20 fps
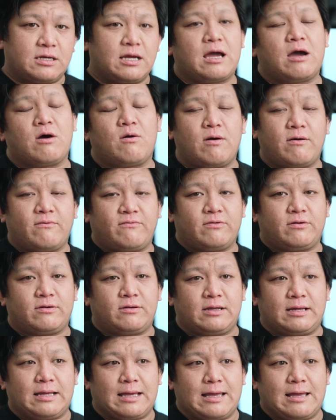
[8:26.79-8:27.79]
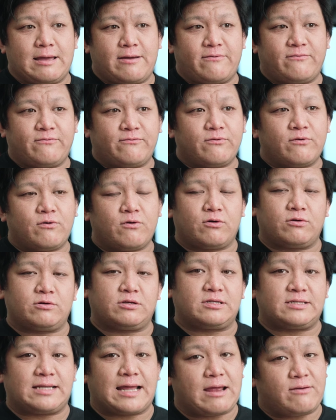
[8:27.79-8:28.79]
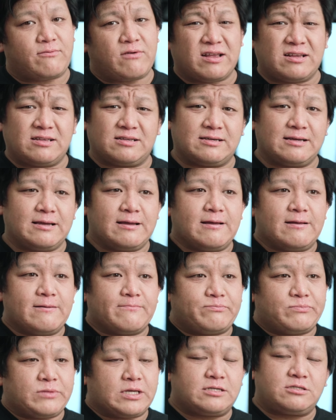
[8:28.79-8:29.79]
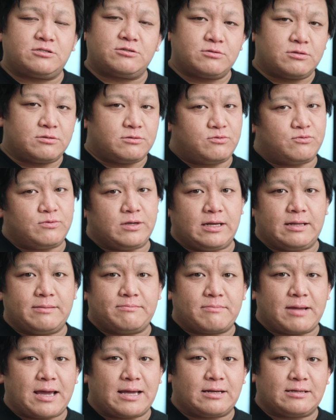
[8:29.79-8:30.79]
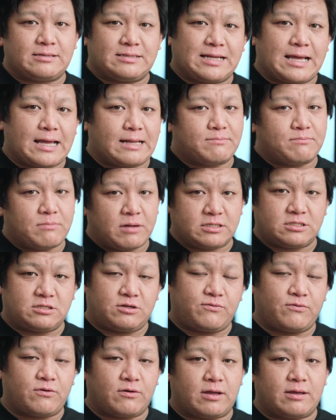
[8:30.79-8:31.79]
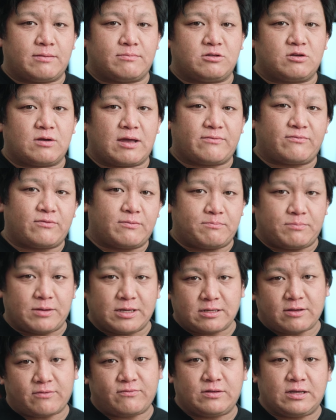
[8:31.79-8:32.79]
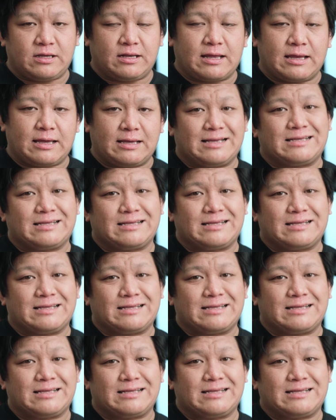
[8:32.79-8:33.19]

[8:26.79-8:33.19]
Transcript: However, for the director, it shouldn't really matter that much for him to have a bit of delay.